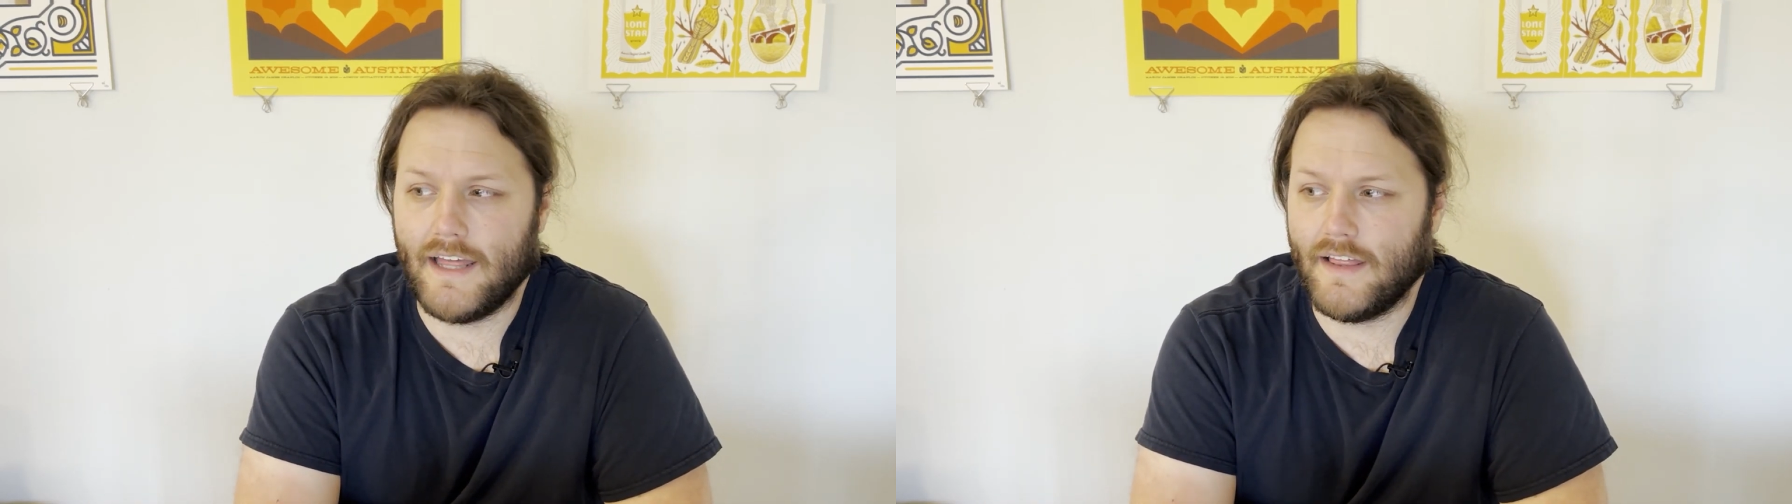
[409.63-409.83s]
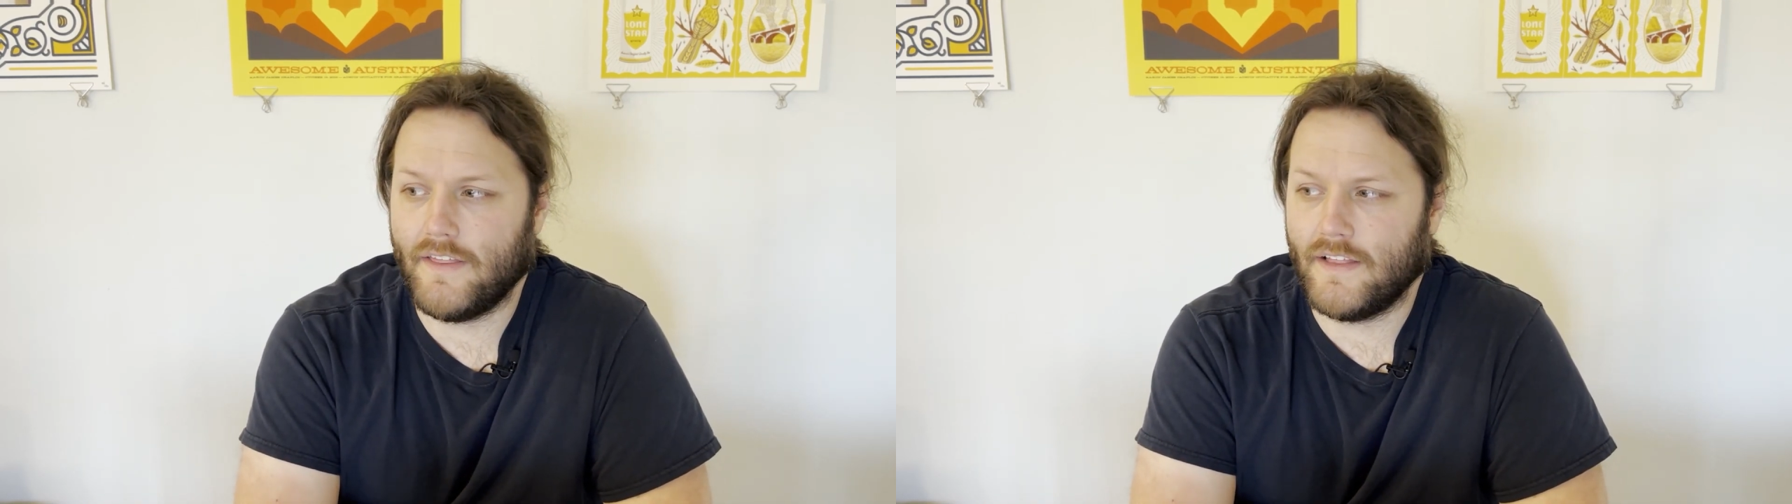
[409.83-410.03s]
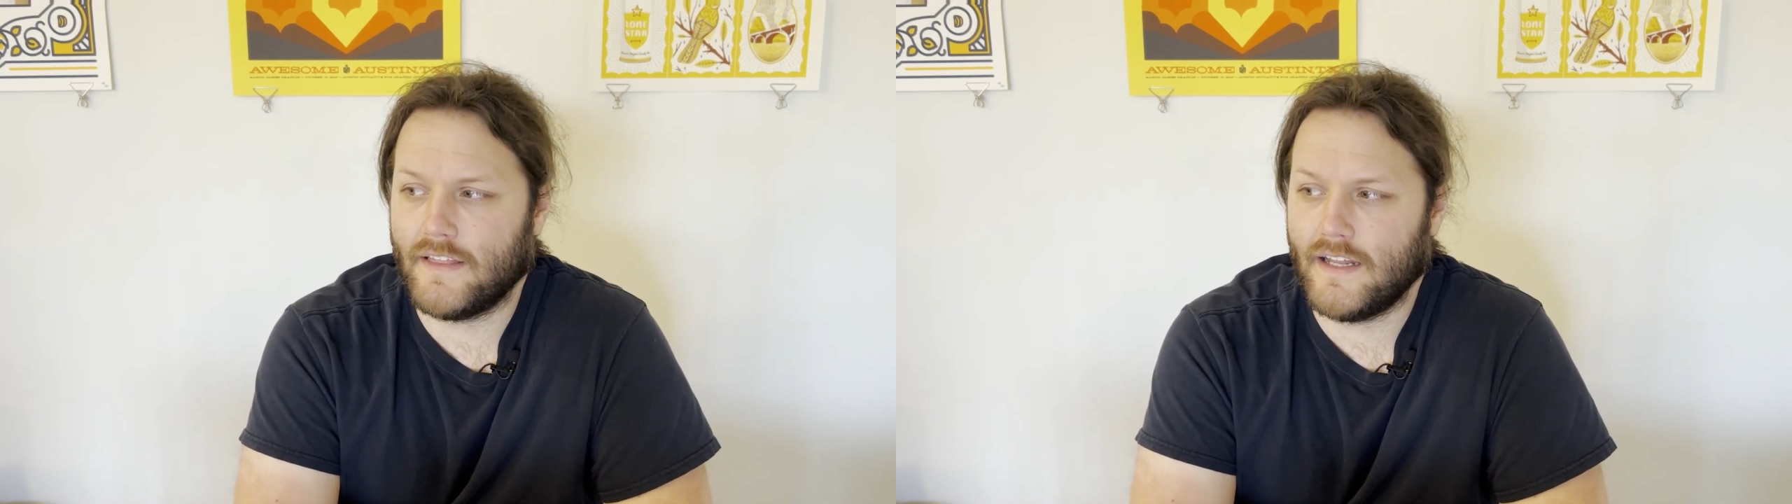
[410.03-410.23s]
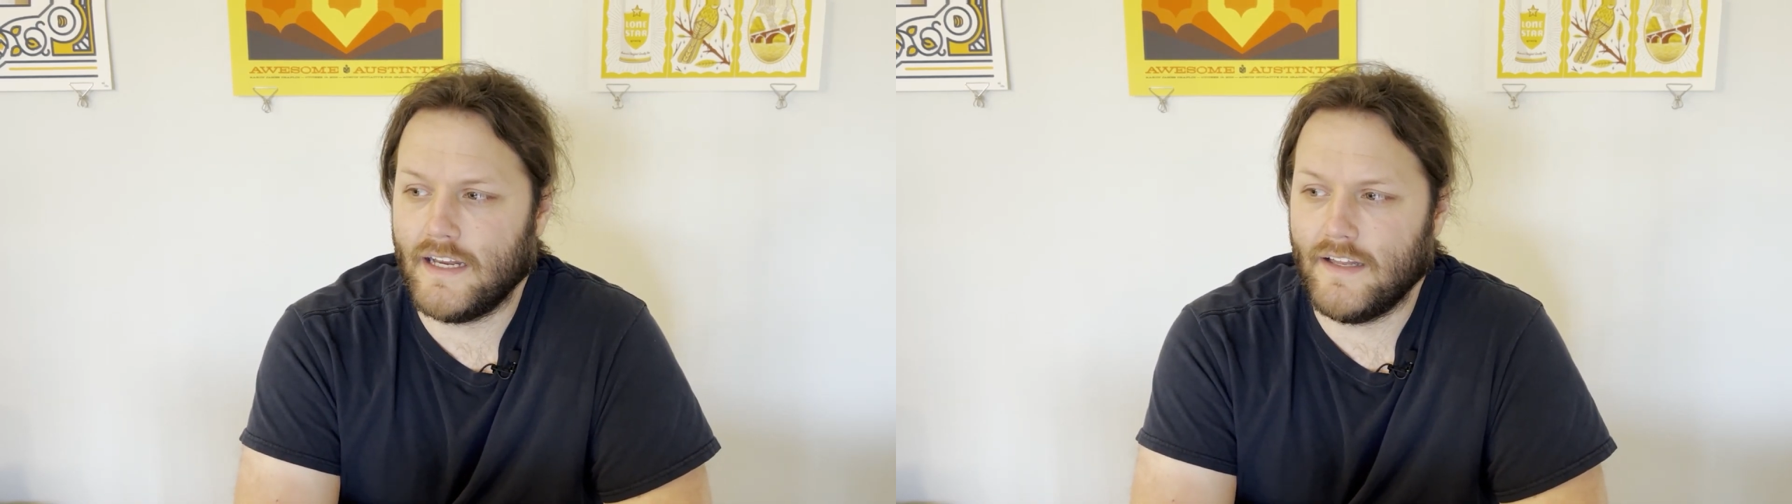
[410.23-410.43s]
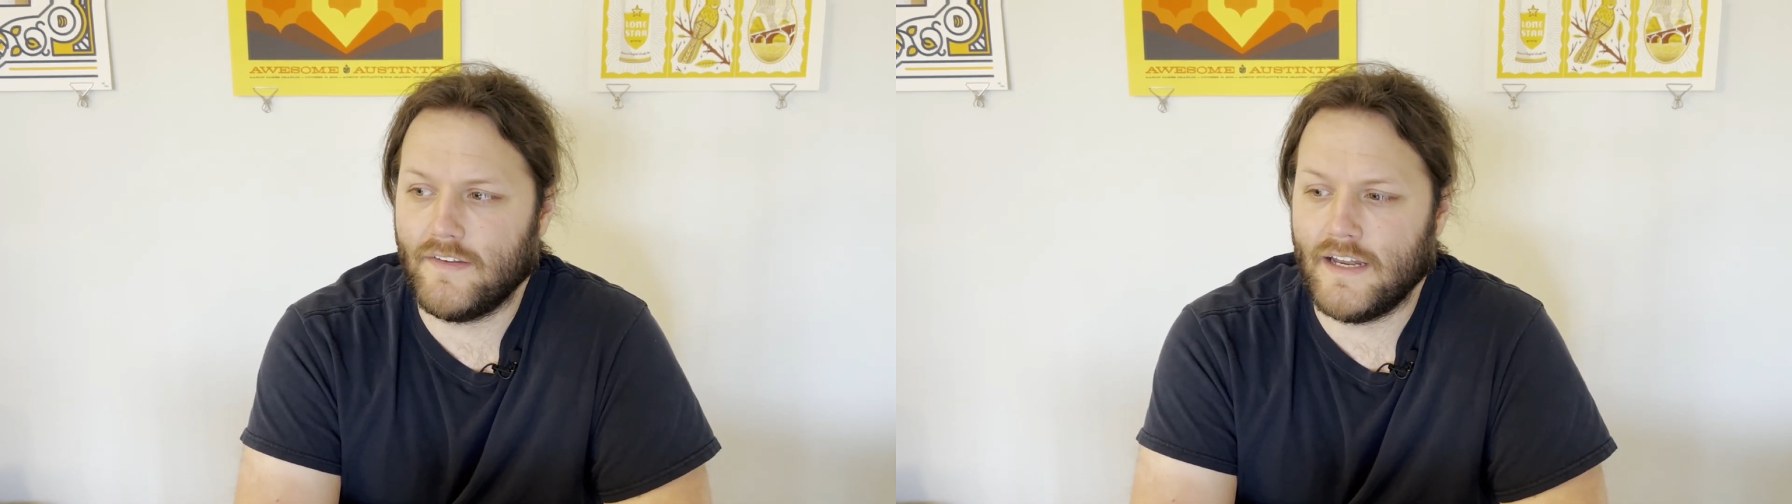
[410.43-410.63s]
I think
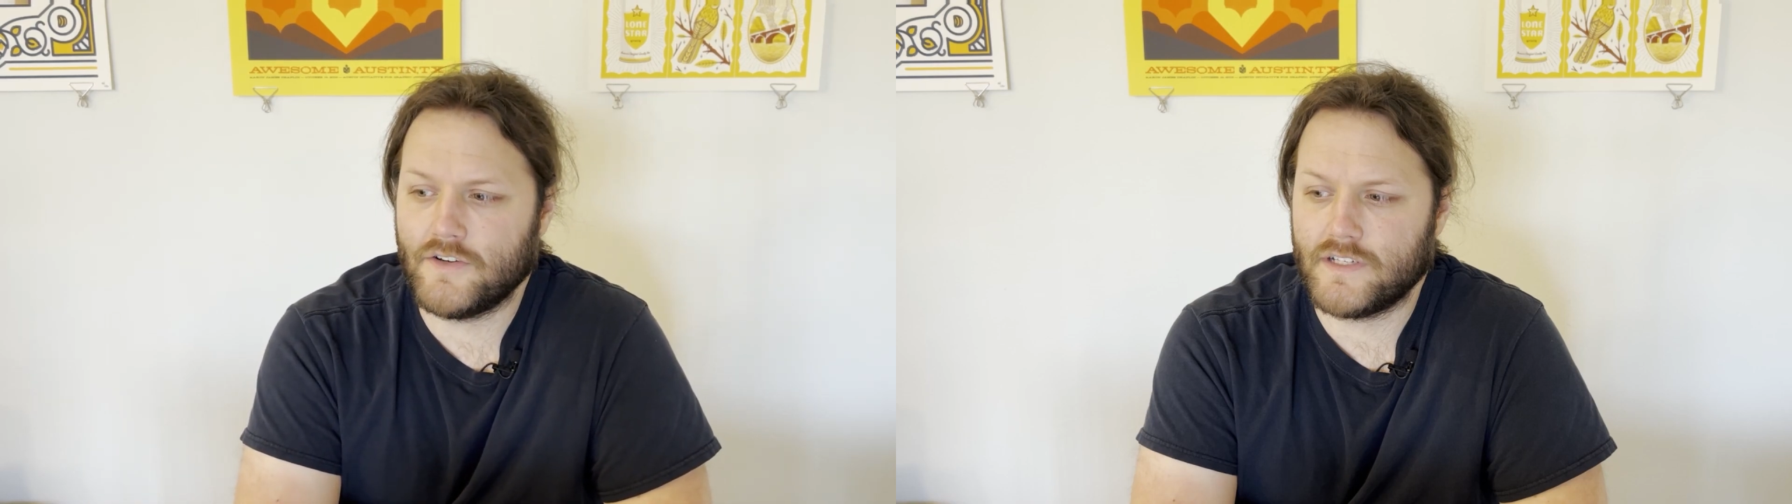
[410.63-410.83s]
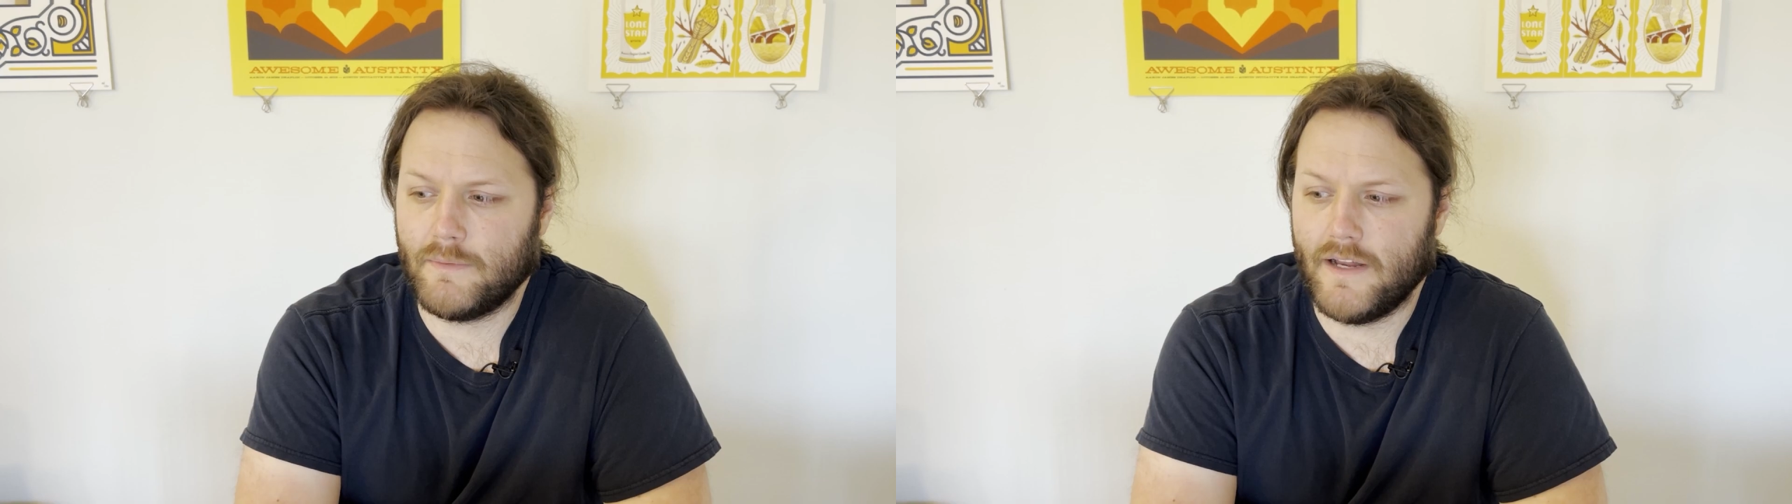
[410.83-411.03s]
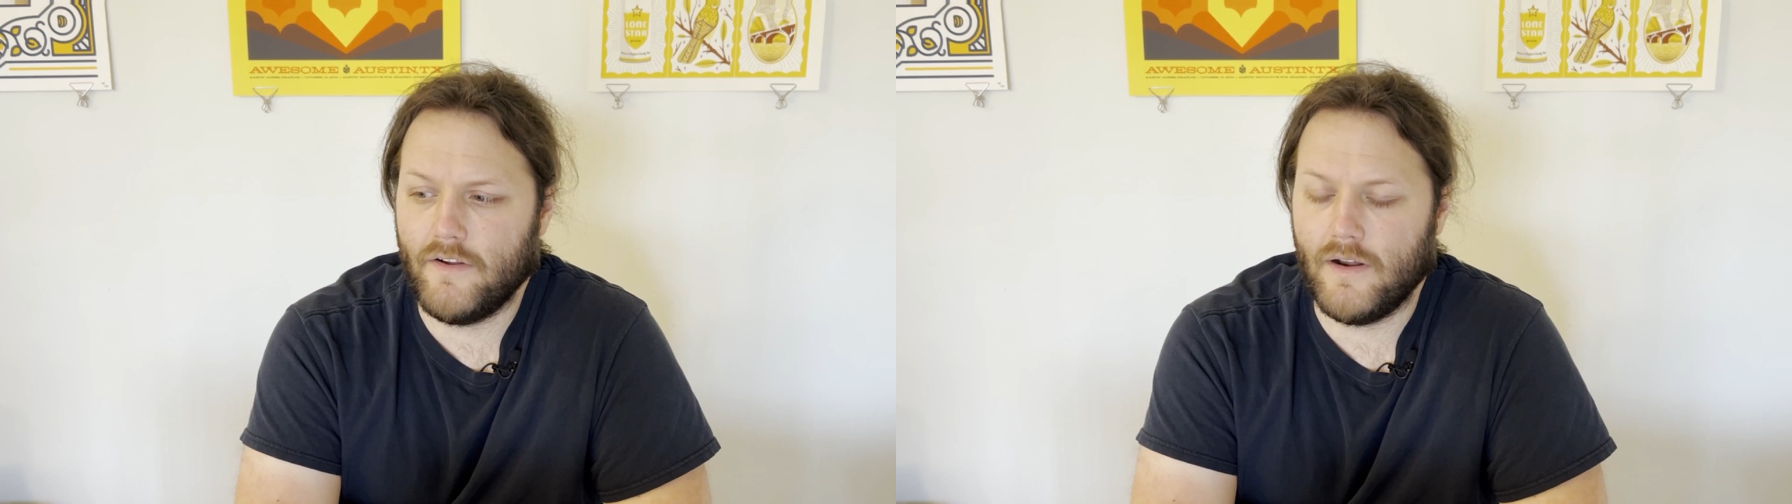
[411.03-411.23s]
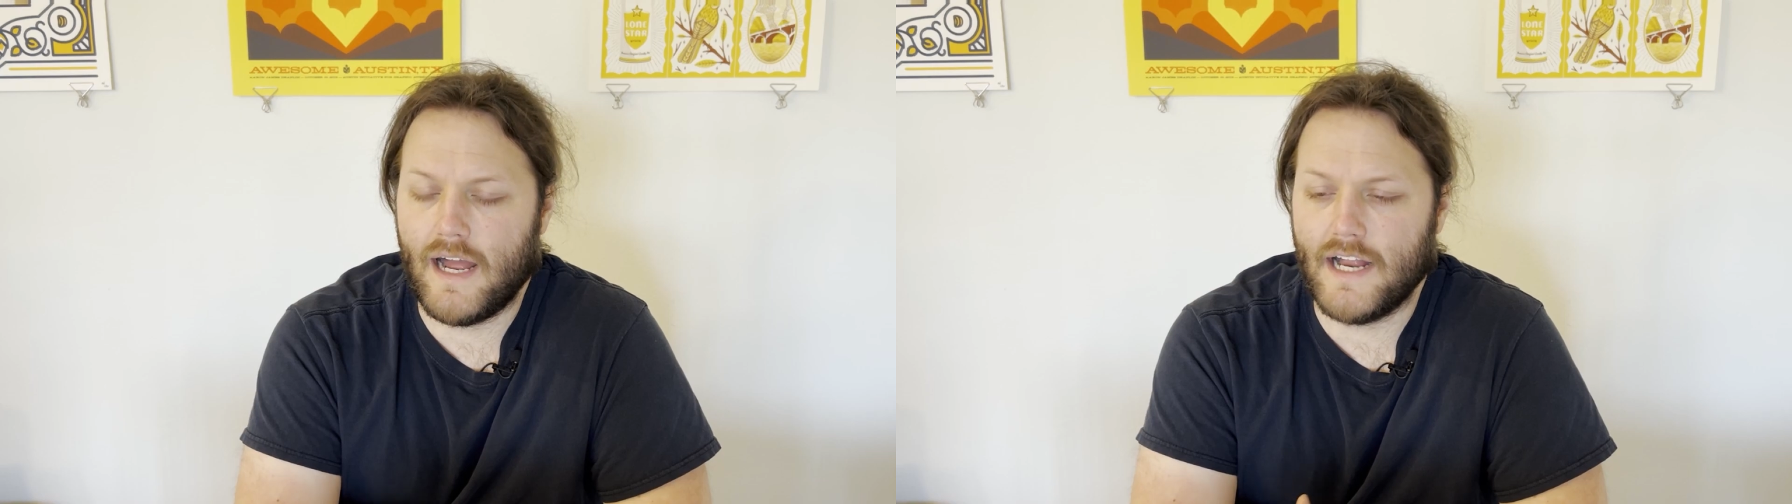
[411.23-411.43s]
that is an interesting way to do it.